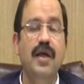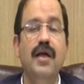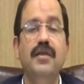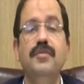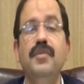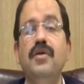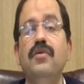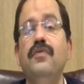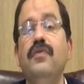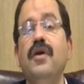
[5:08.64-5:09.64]
As a matter
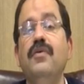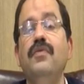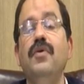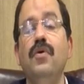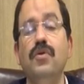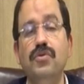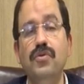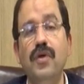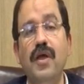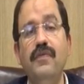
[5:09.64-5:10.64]
of fact, we
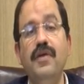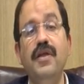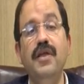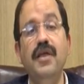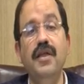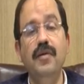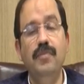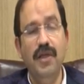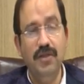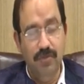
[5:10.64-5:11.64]
also have a DNA
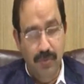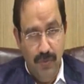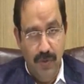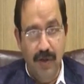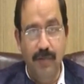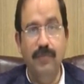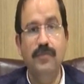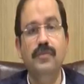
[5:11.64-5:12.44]
plus program